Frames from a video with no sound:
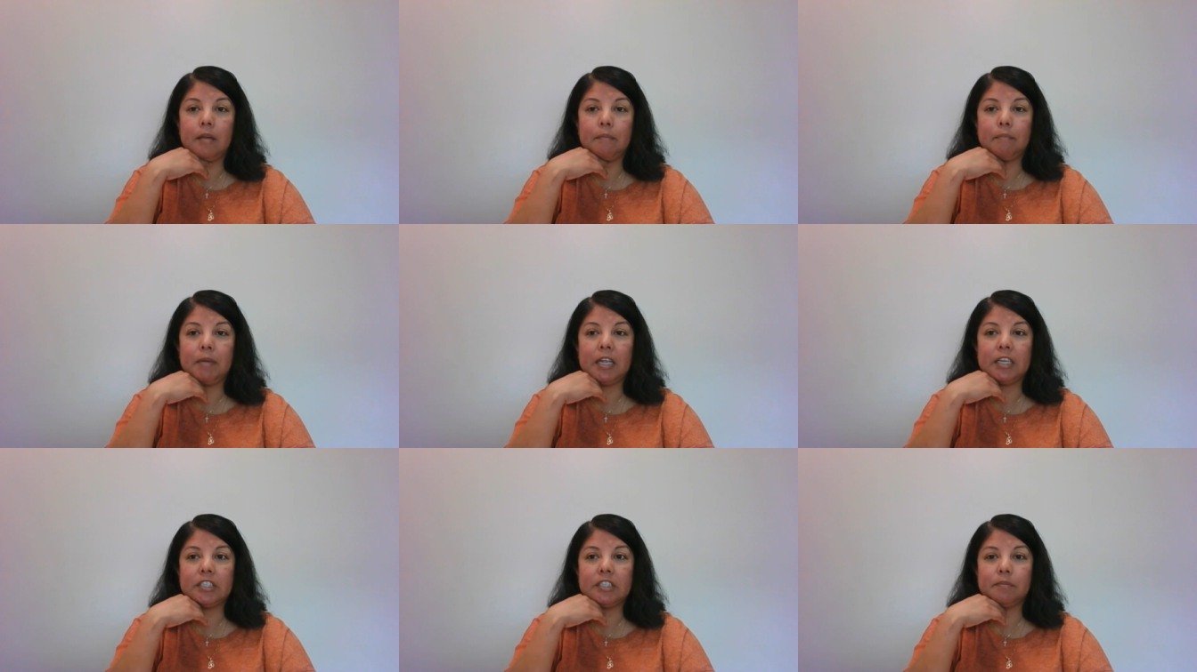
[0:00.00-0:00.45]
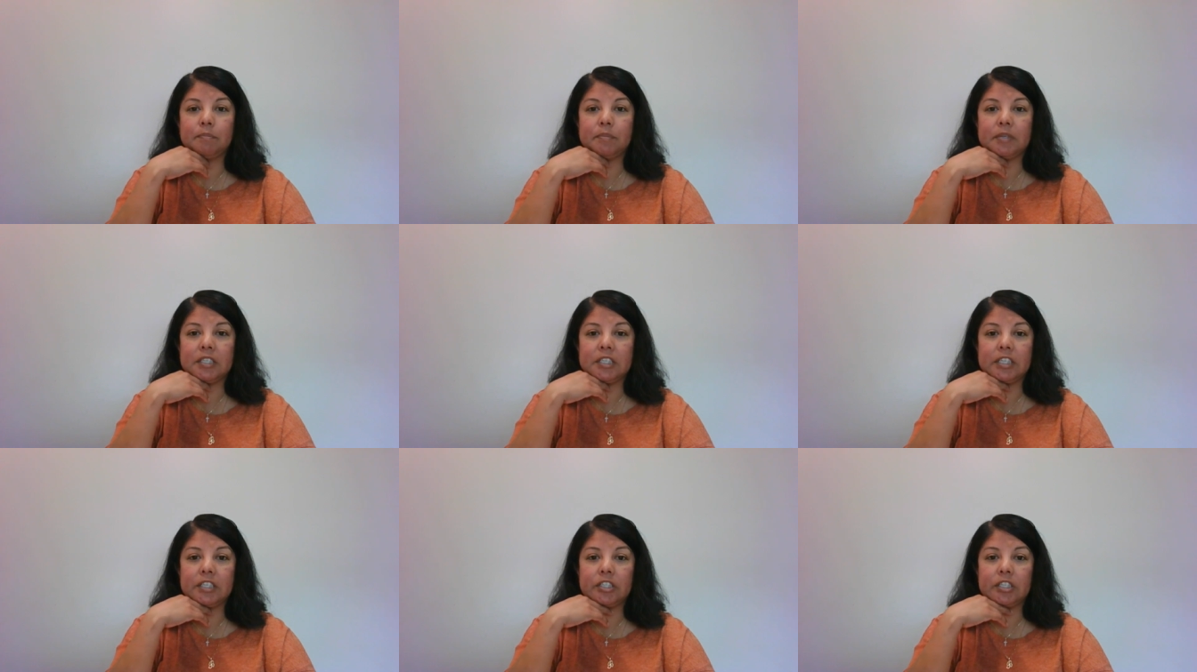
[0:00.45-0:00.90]
patient
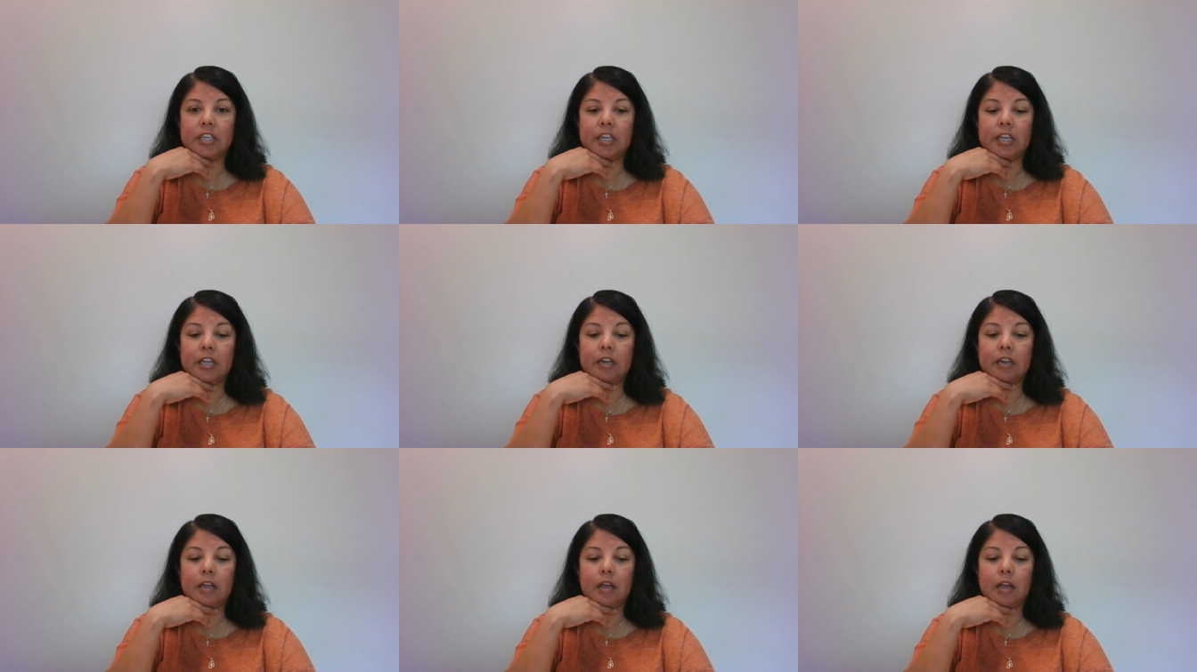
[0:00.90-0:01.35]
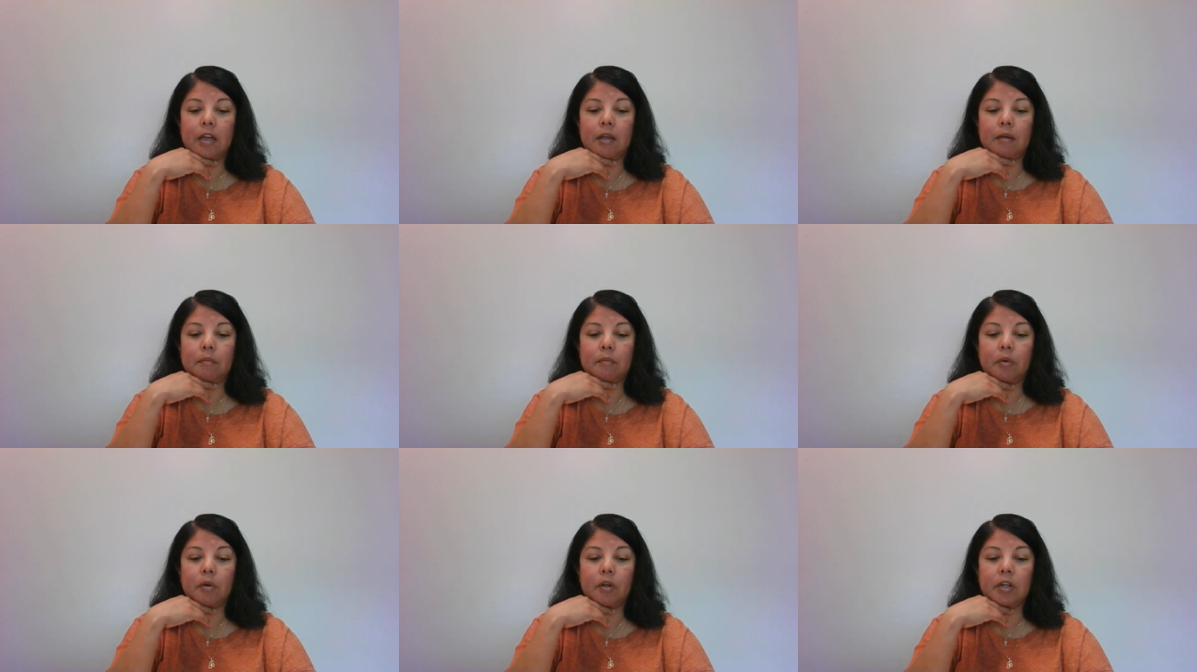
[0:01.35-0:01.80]
positioning,
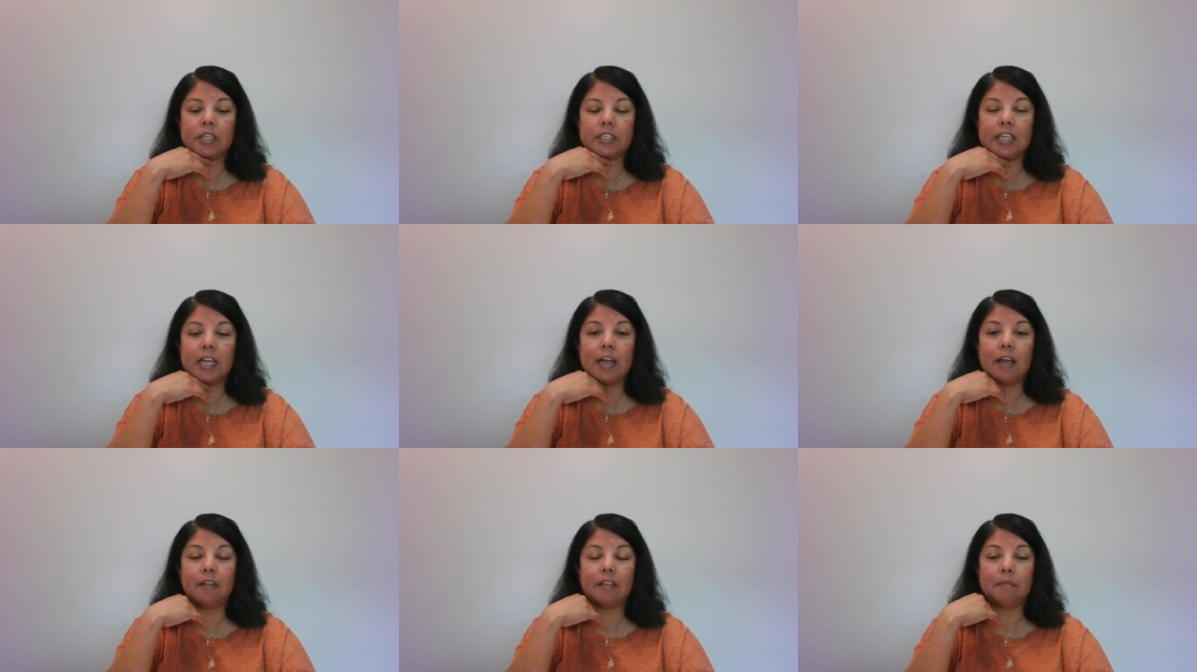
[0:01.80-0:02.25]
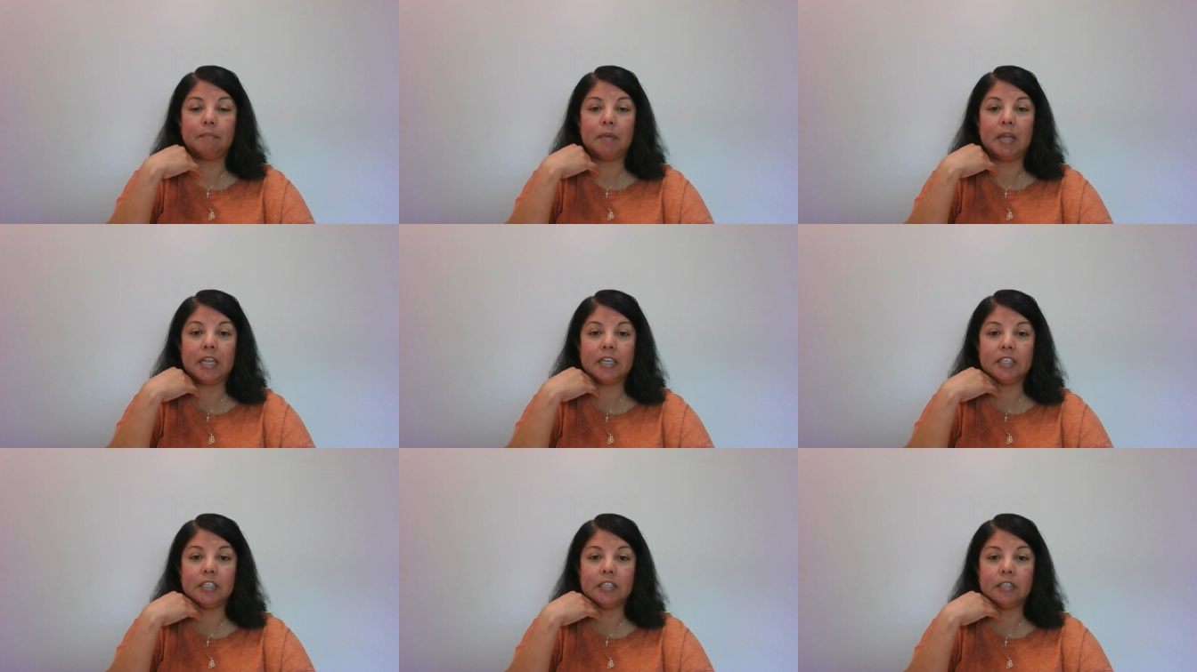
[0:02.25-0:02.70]
I'm going to have the
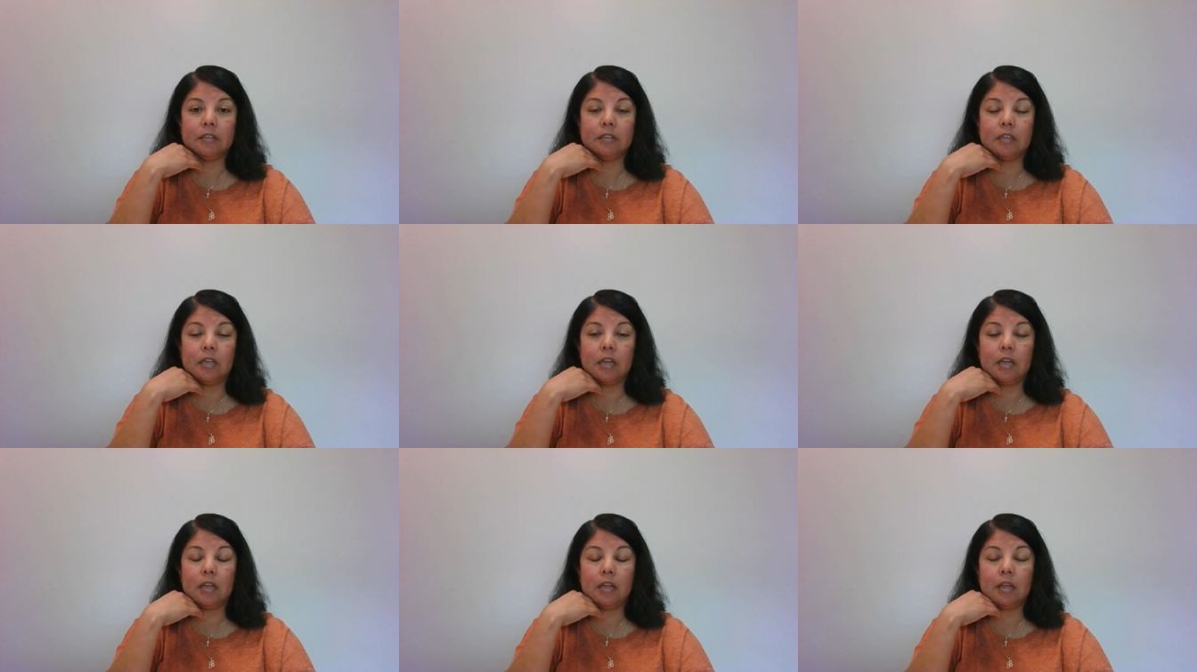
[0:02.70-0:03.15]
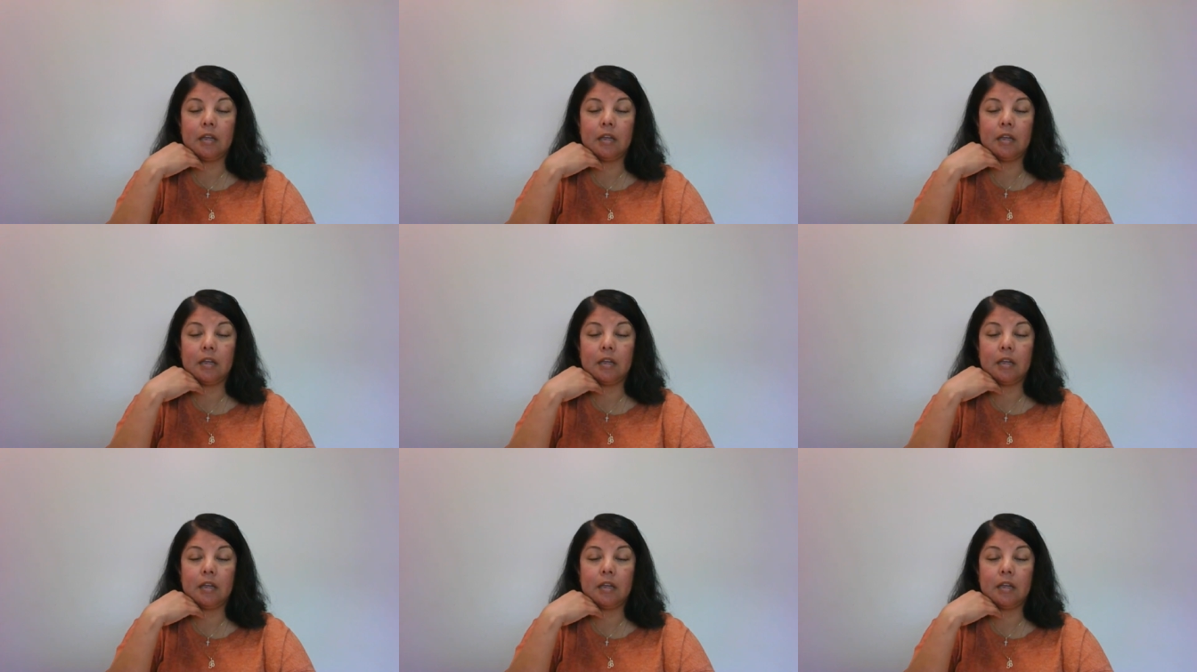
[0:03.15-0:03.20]
patient